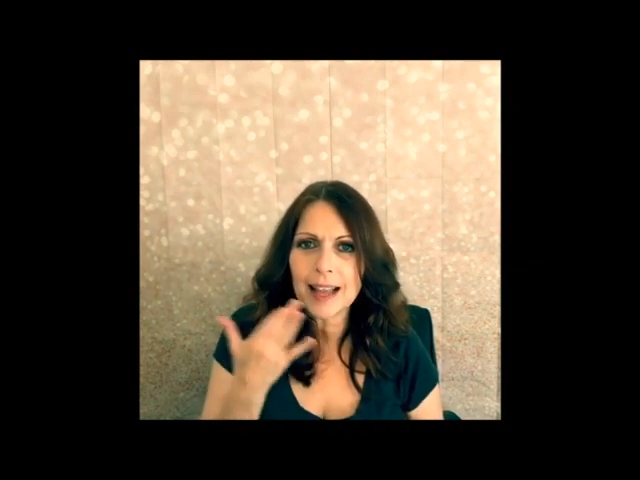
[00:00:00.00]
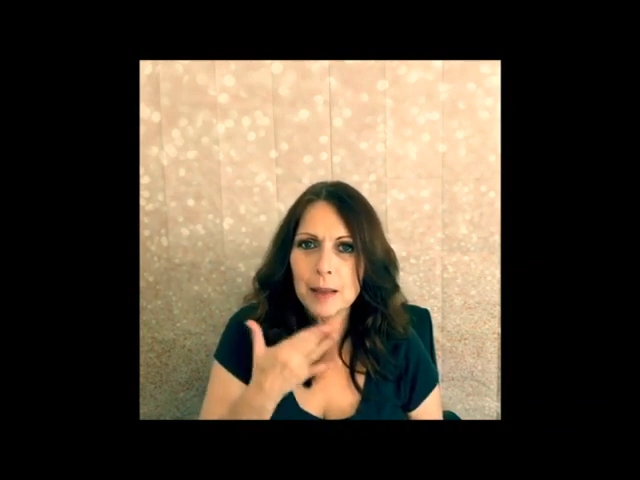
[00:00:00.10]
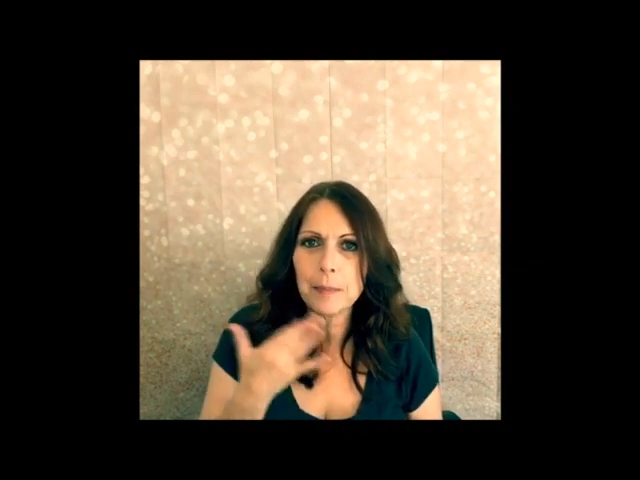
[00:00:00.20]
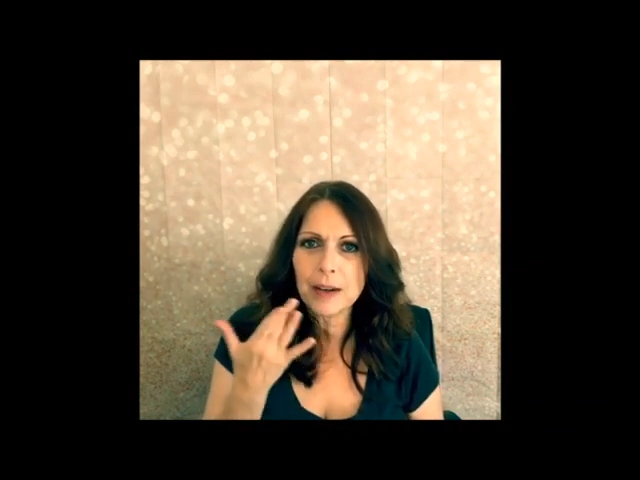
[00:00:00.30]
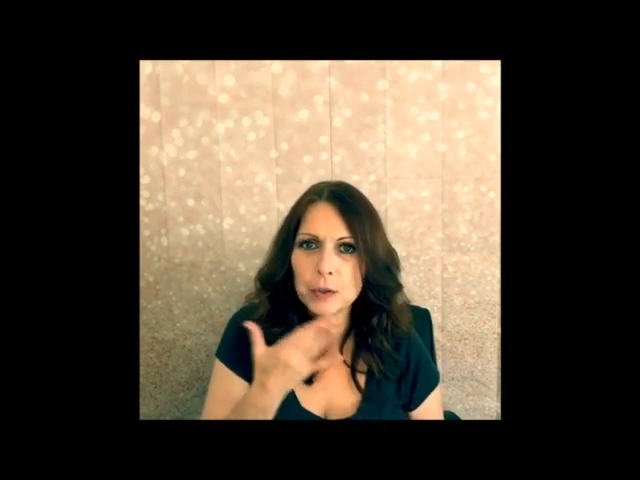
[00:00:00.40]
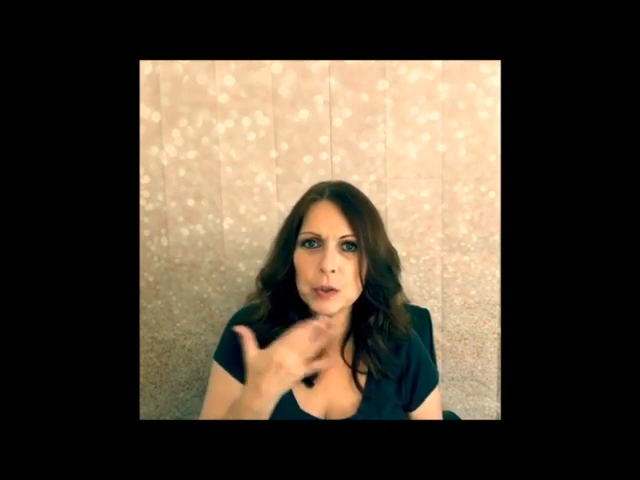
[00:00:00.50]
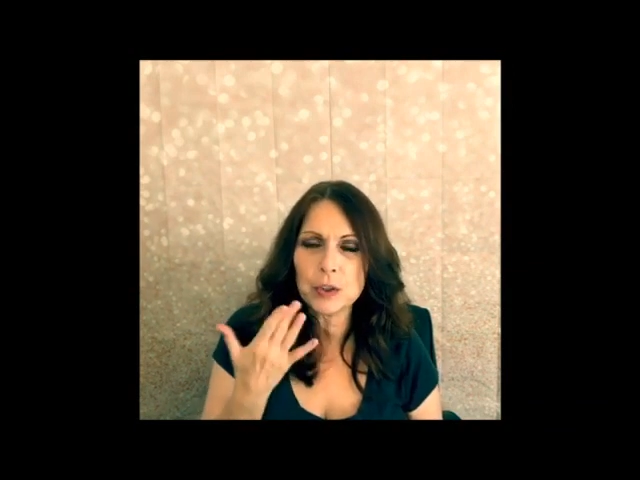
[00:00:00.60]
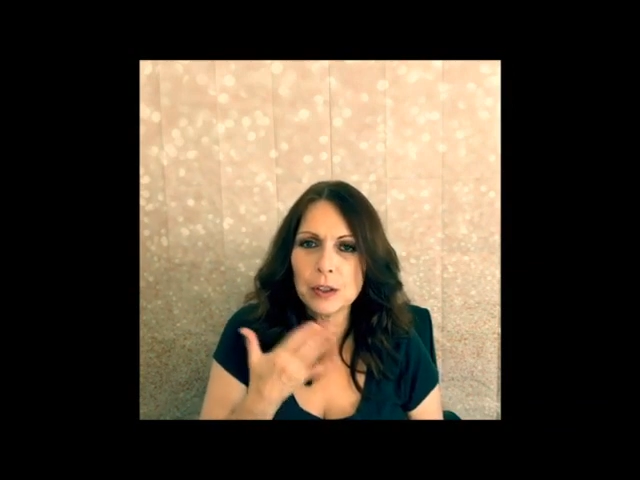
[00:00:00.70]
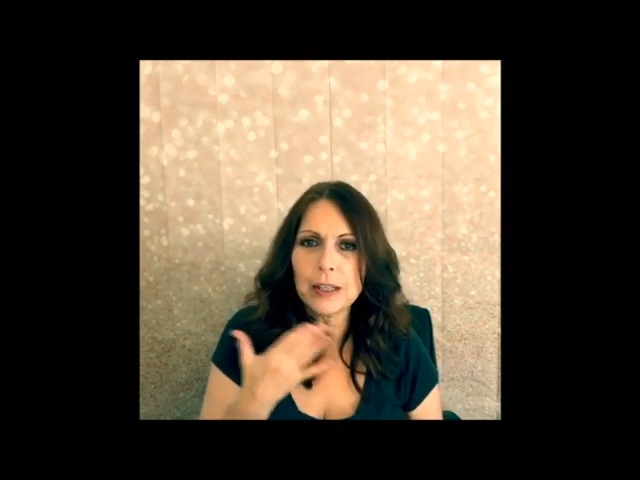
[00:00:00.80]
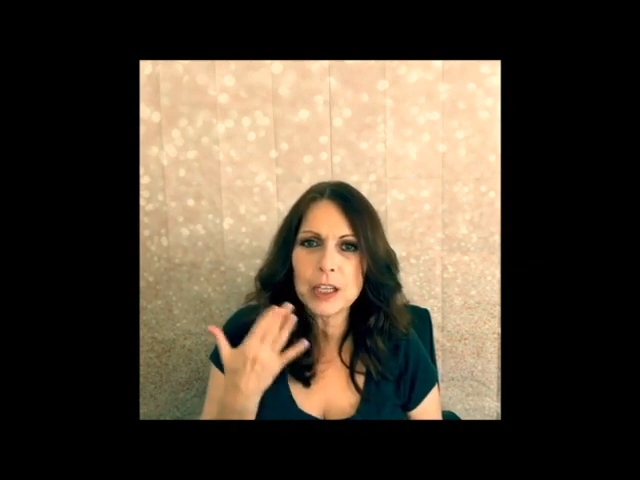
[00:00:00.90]
that
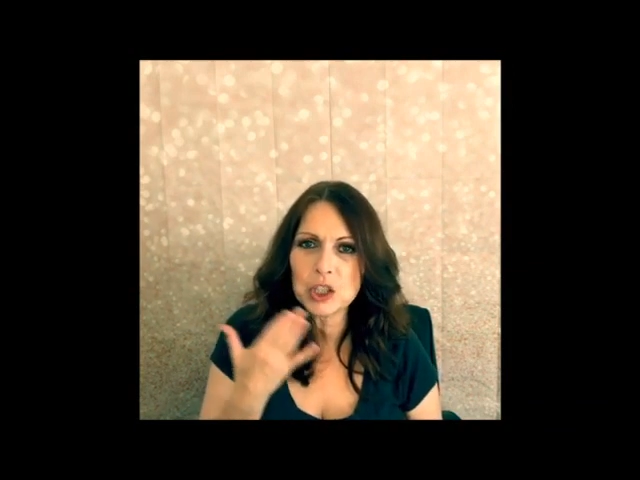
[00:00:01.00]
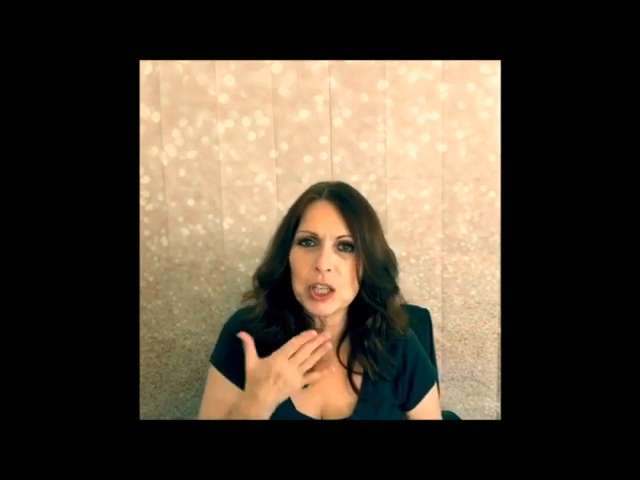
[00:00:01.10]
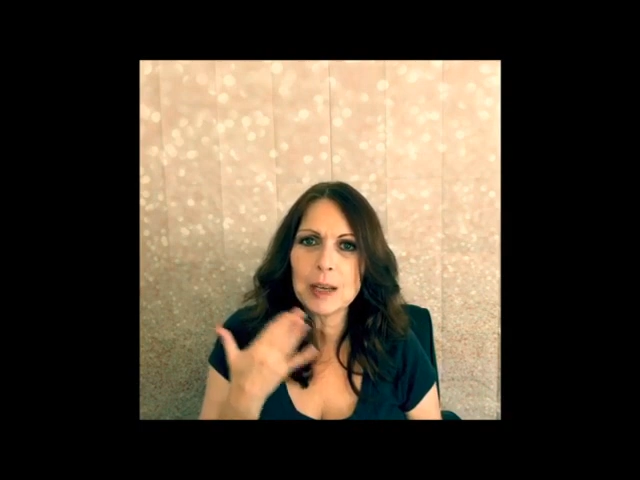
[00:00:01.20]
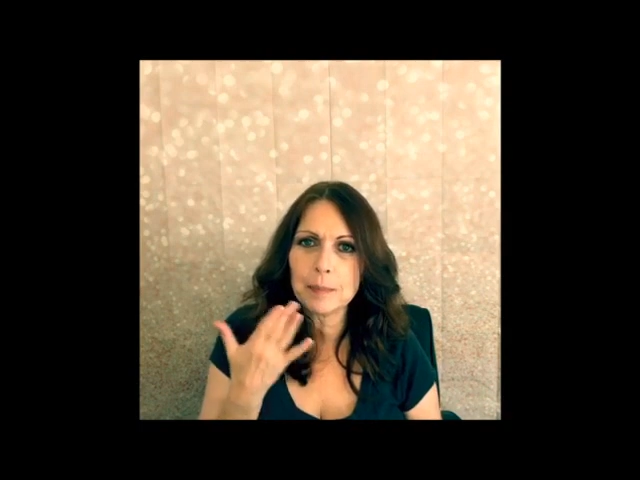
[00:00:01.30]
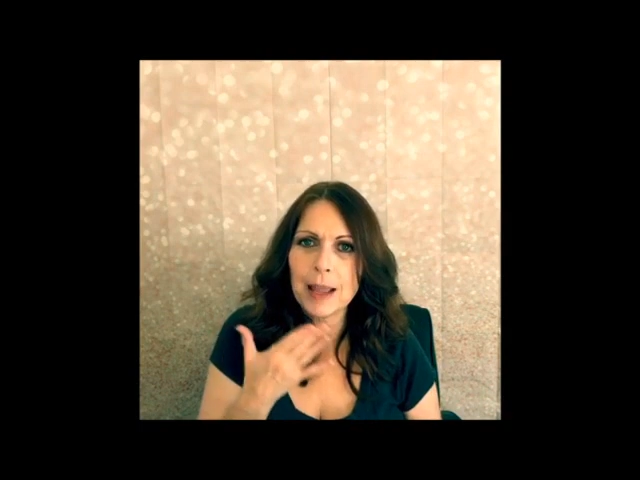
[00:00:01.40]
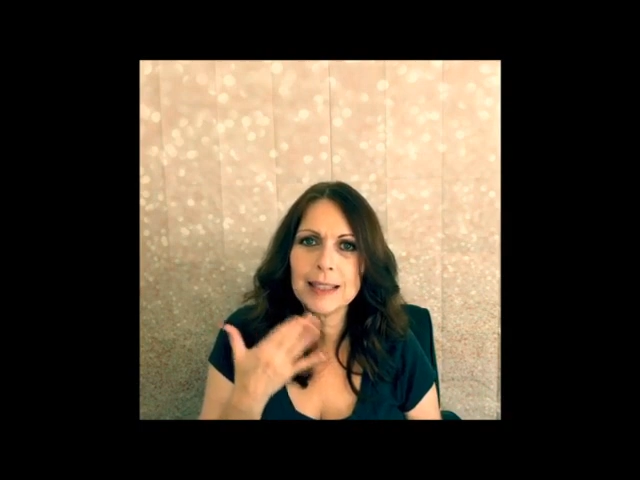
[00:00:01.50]
microcirculation